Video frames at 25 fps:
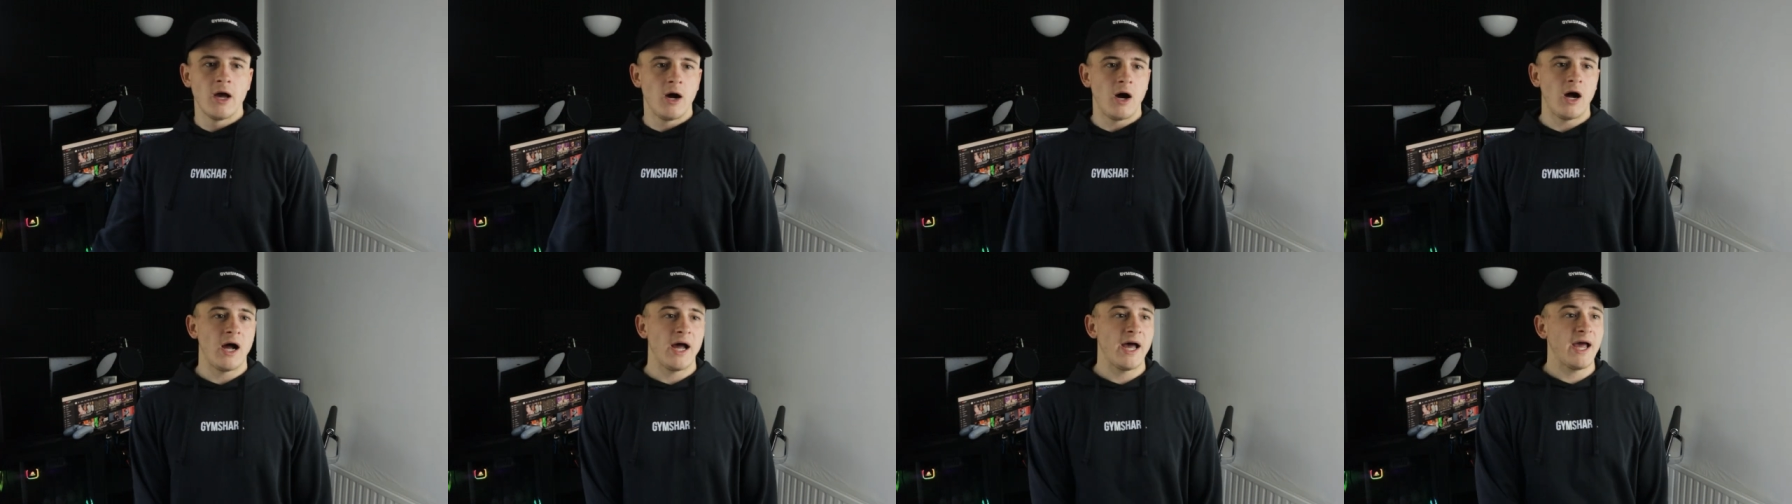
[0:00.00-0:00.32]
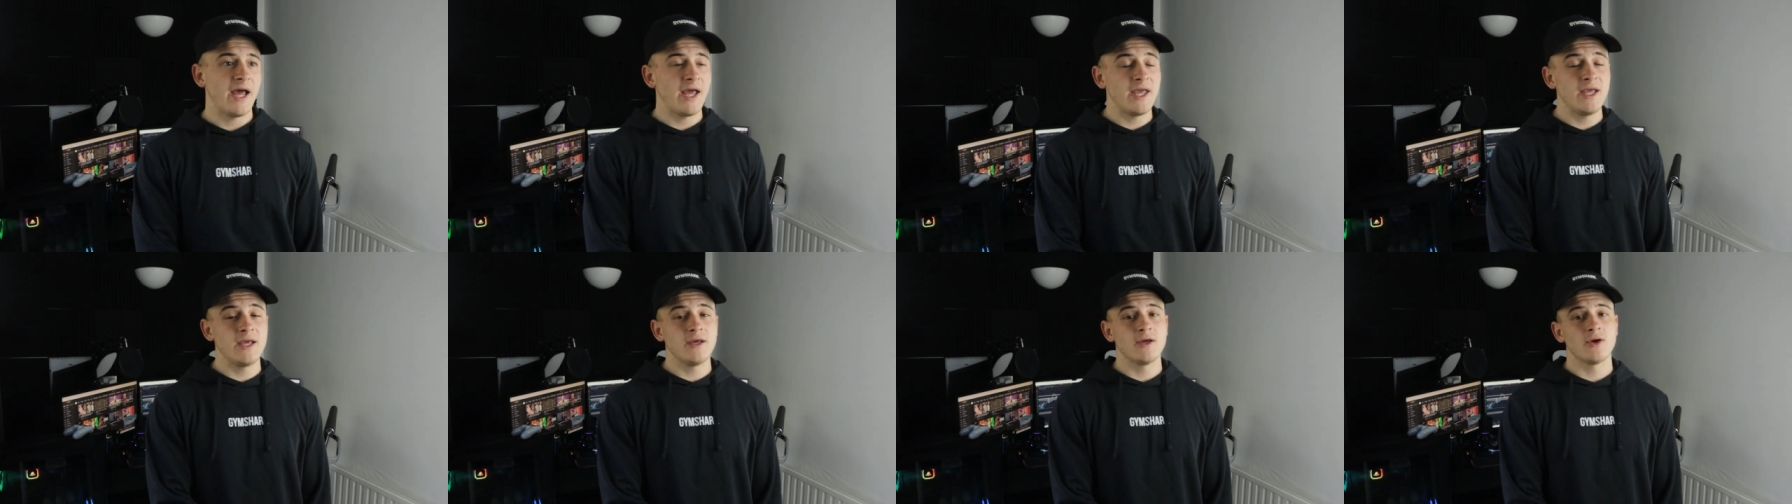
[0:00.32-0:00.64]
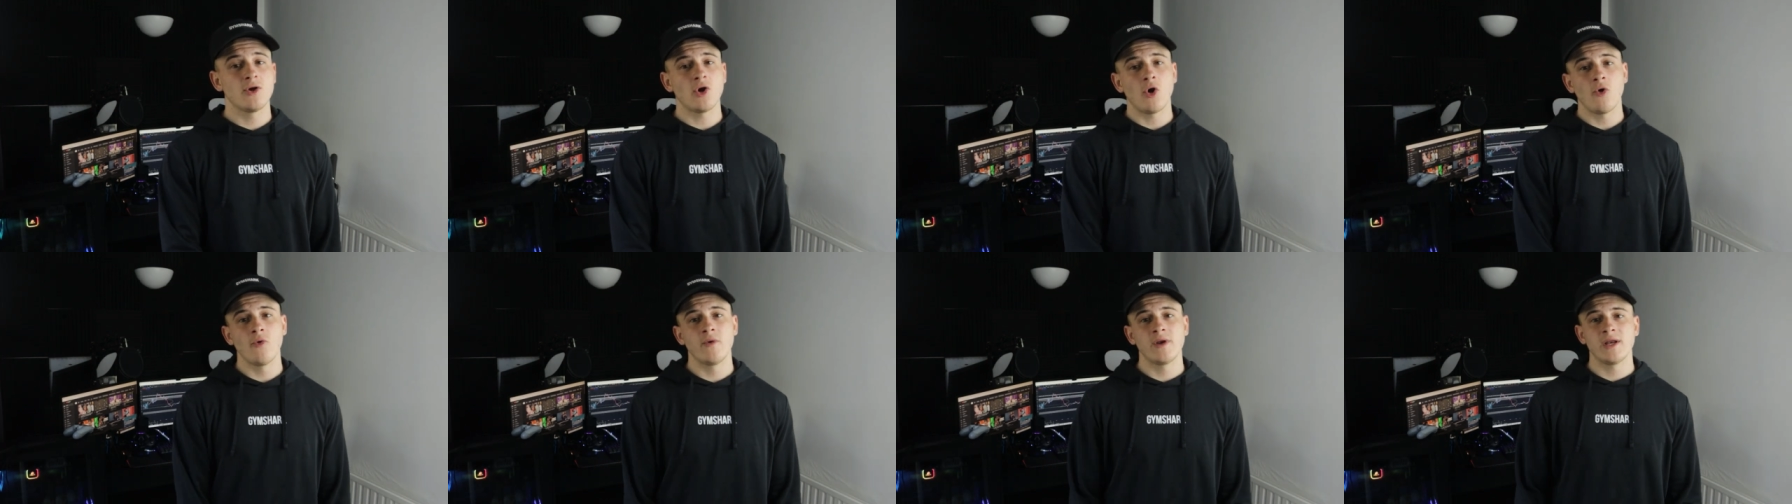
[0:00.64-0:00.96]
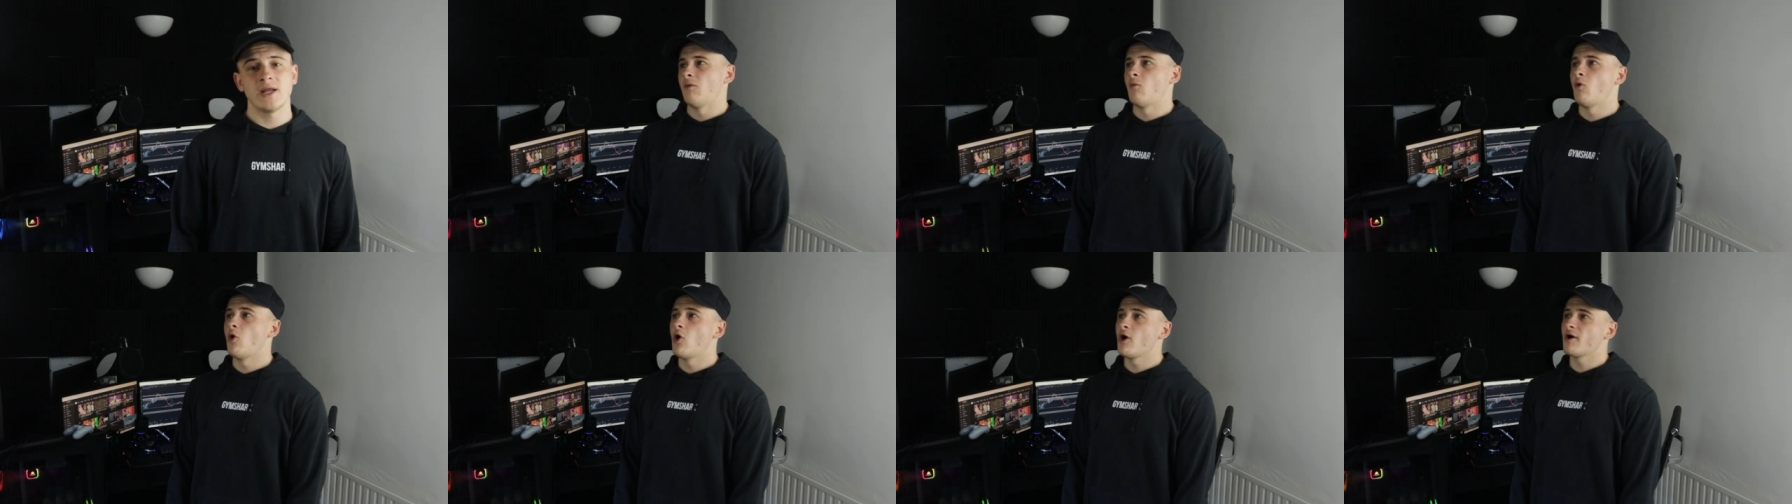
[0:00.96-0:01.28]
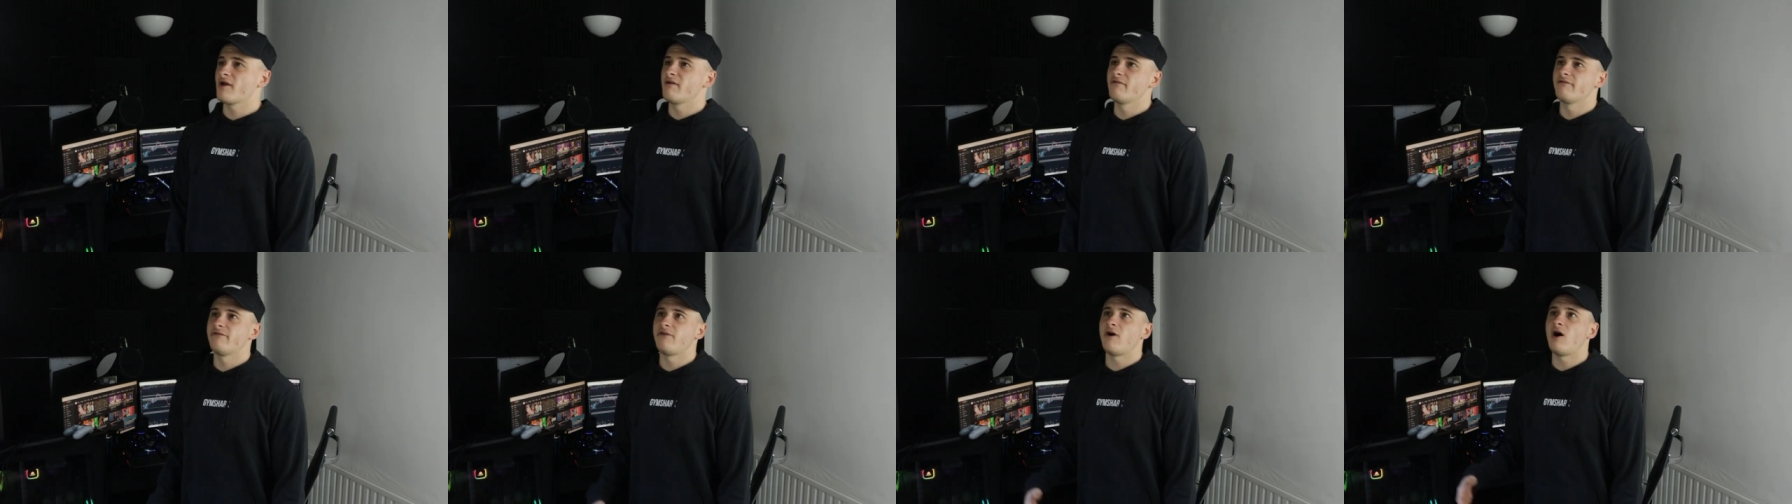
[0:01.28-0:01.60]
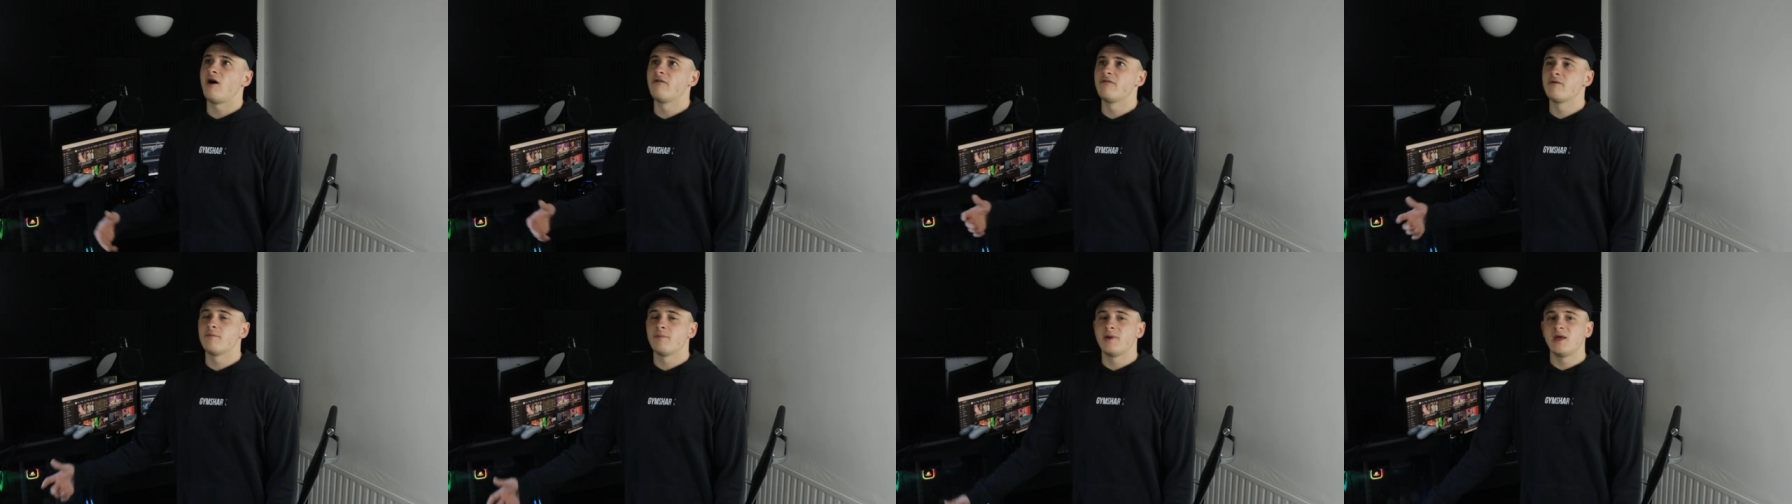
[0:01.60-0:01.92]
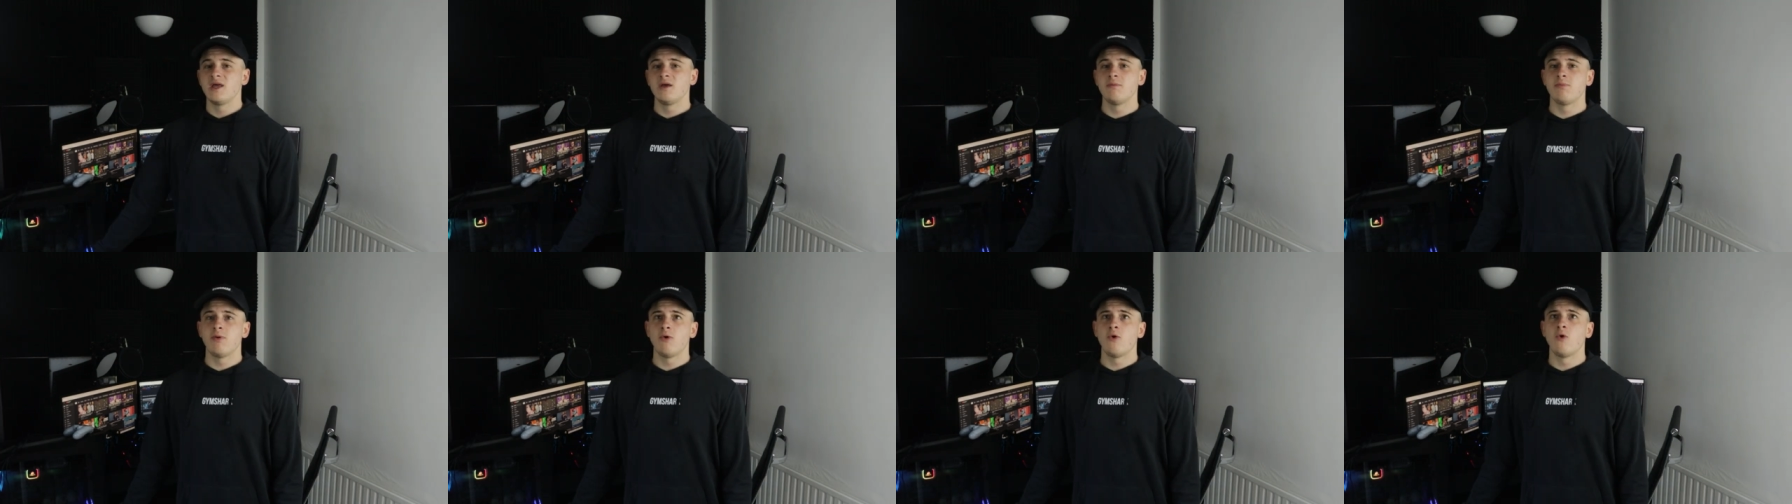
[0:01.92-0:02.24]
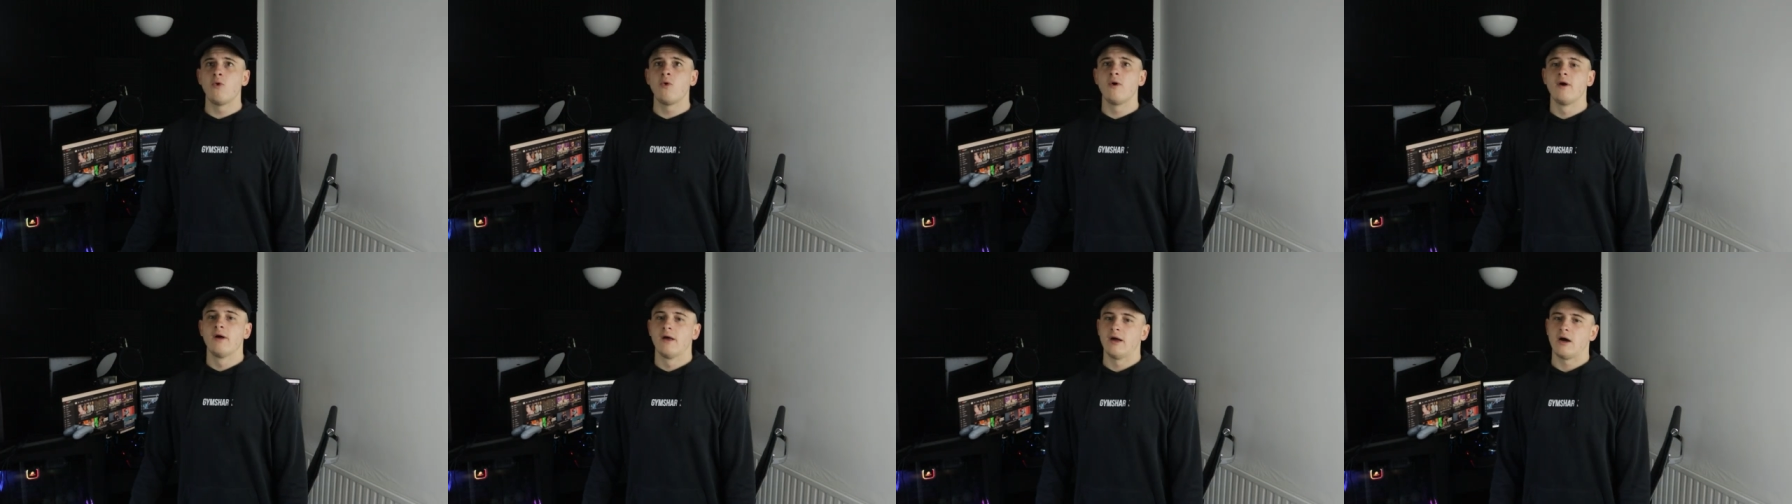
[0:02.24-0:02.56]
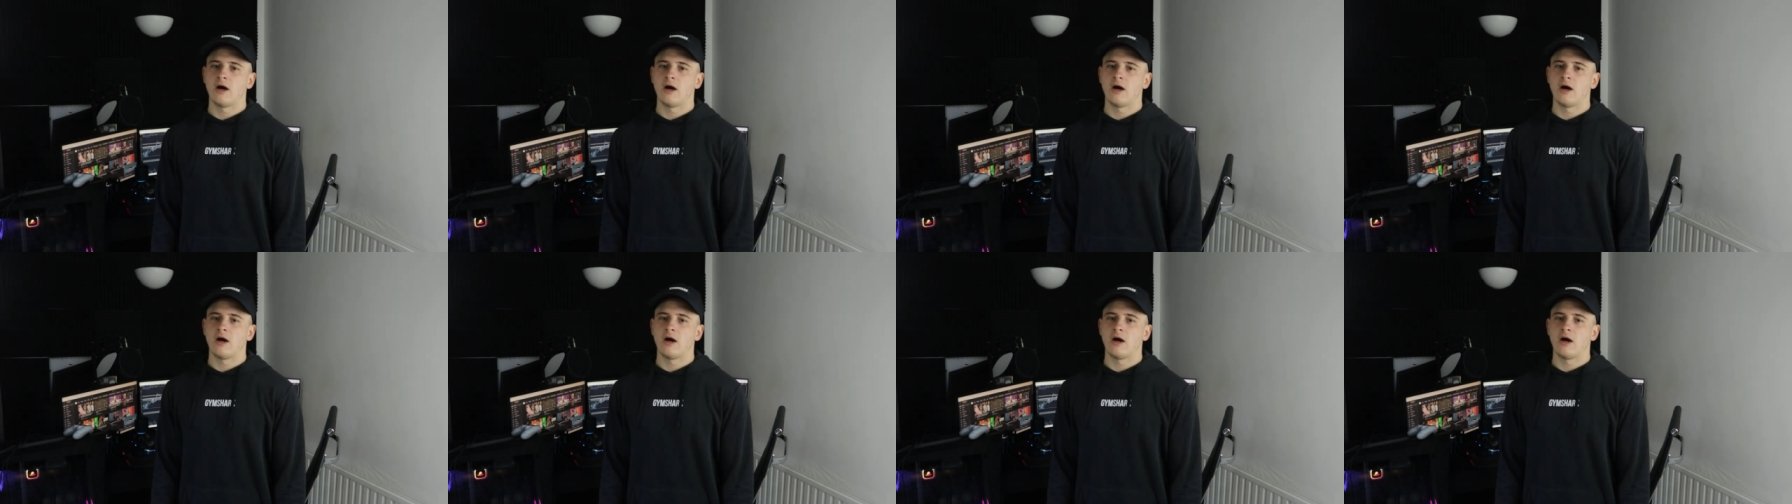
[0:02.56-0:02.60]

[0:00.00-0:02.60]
I hate going and working for other people.